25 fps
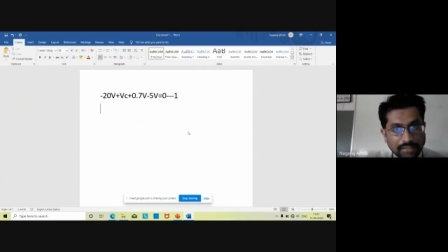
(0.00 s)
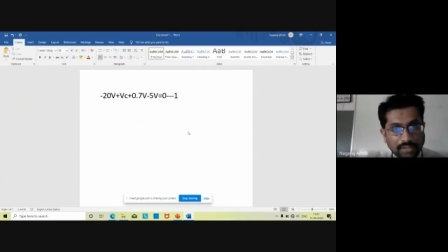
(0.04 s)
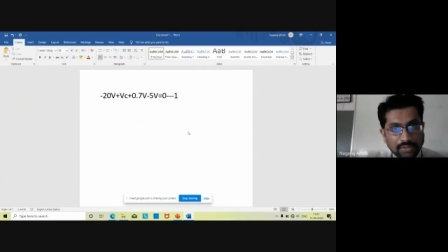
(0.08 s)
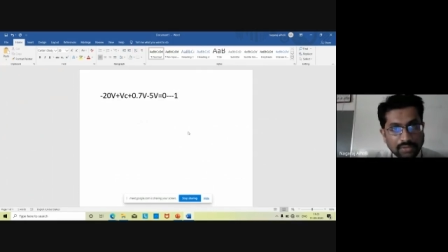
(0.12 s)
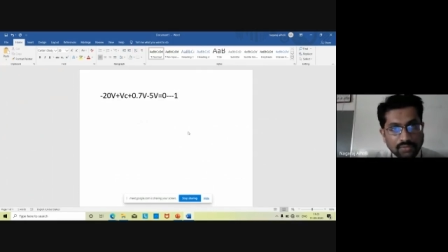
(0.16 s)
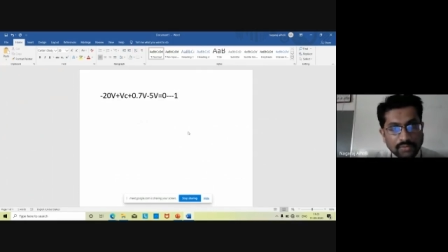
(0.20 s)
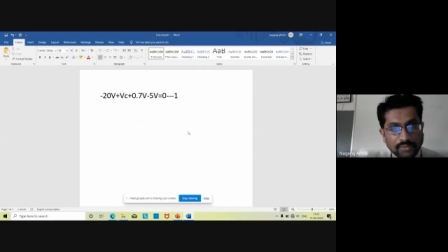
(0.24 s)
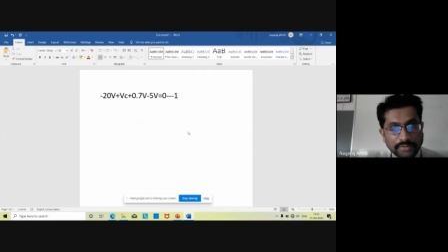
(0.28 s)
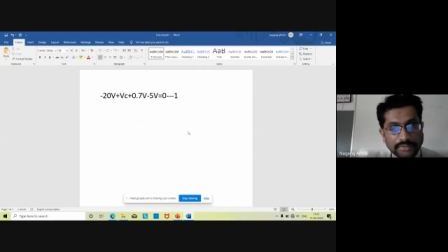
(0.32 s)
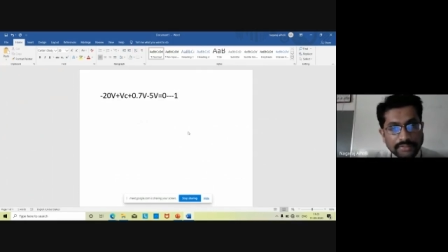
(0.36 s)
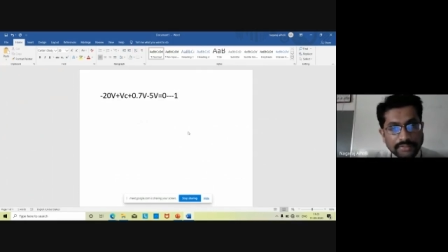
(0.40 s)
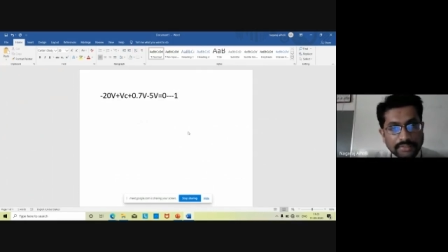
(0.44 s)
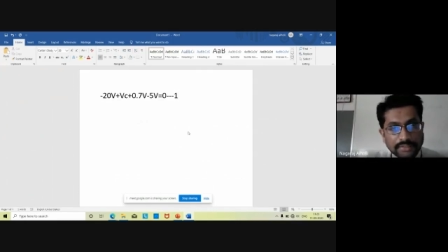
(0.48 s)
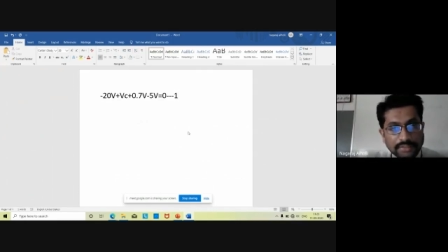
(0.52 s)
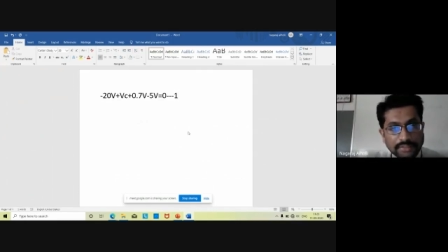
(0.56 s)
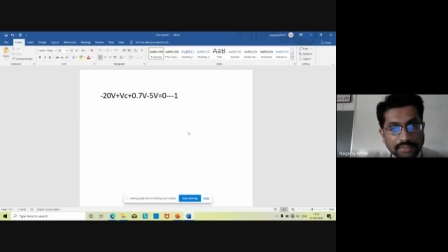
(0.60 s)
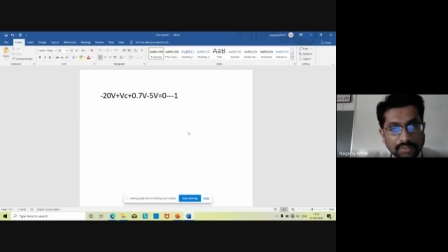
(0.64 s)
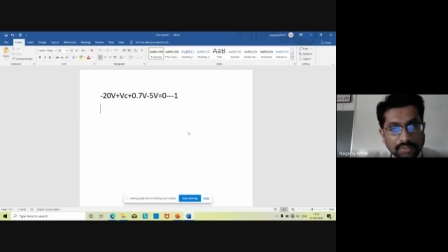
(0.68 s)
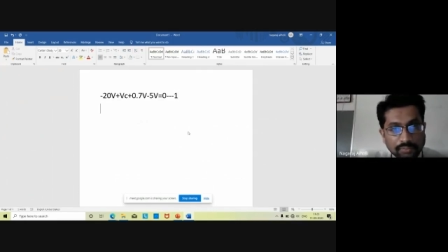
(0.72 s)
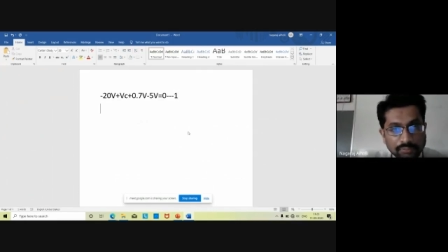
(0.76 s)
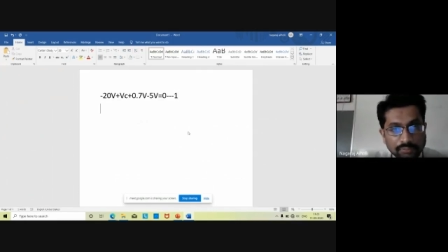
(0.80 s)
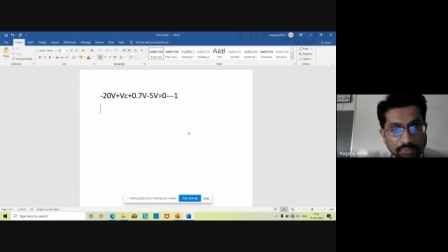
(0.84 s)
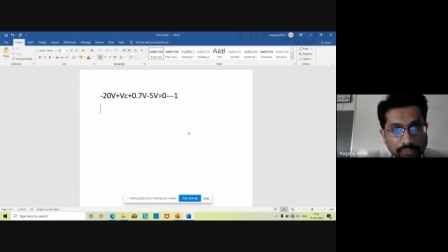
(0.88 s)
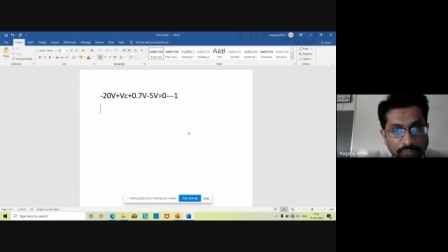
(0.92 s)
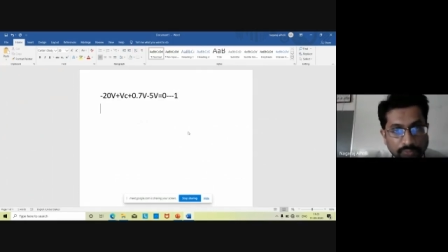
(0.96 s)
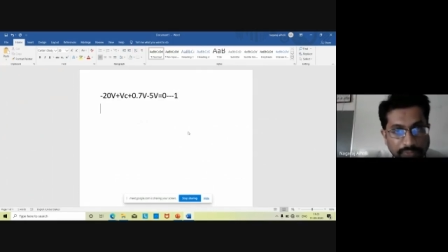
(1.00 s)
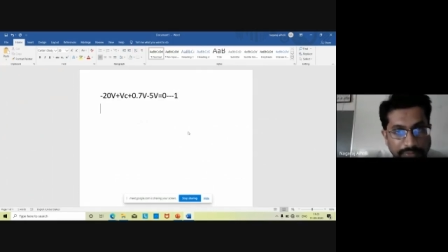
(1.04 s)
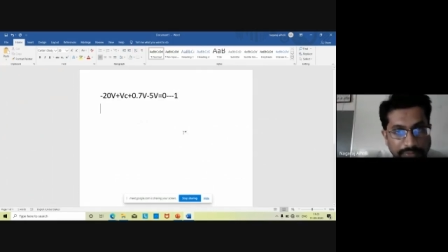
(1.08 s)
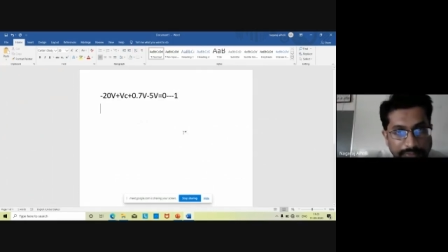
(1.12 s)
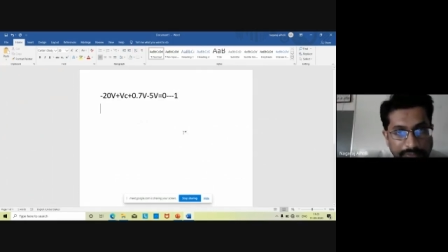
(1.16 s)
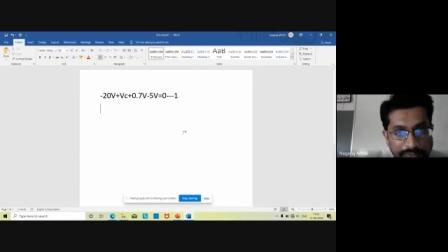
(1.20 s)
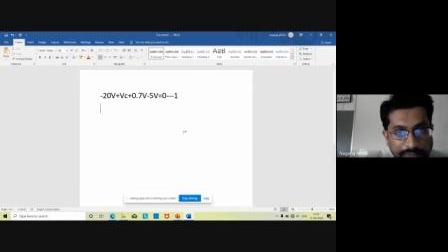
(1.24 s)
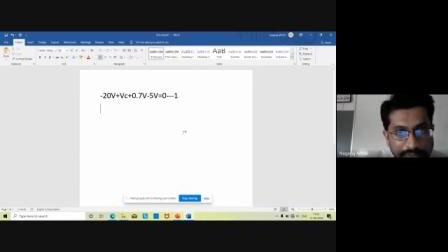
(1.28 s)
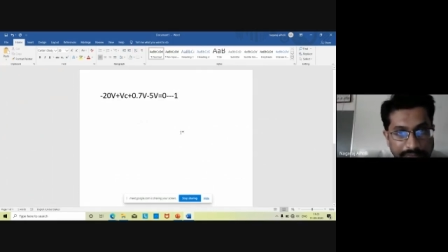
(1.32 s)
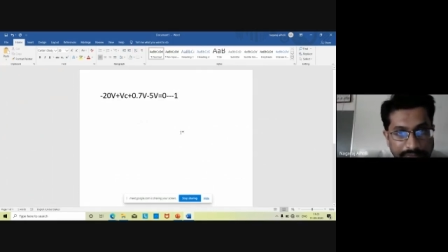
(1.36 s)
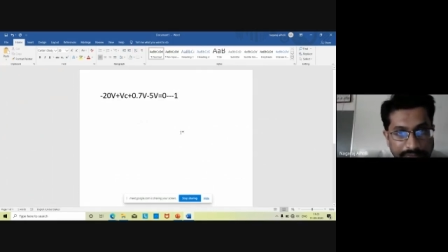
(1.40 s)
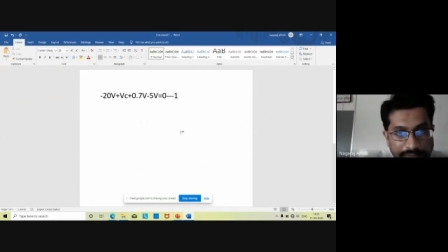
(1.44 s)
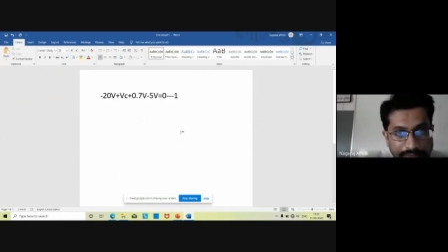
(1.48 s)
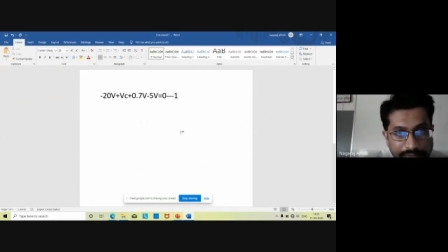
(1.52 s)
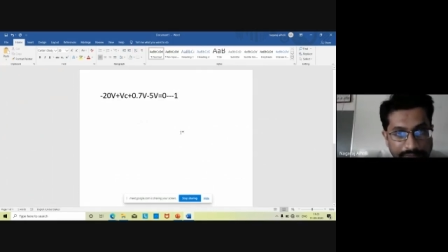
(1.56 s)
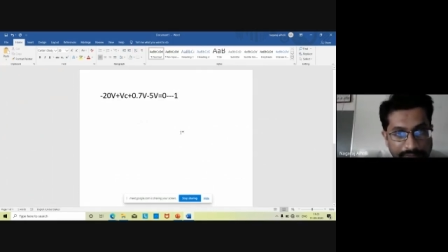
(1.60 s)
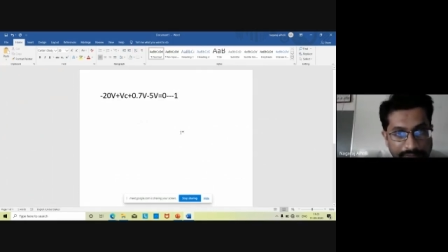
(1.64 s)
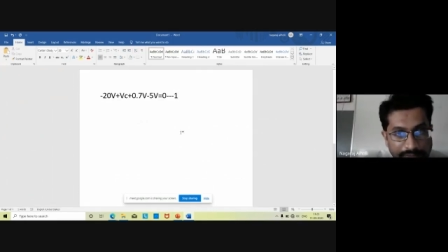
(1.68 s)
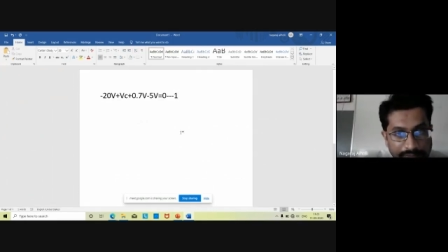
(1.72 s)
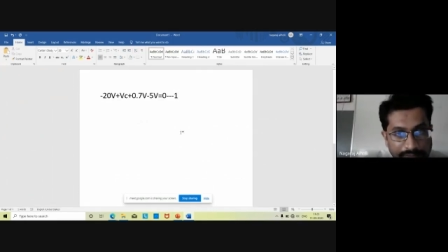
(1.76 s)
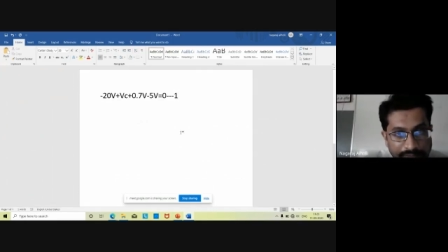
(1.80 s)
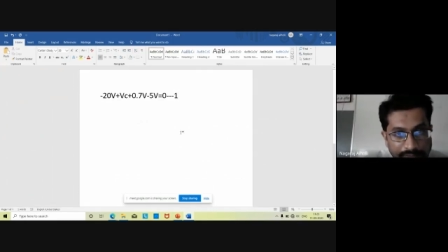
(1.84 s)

accordingly now we have to rearrange the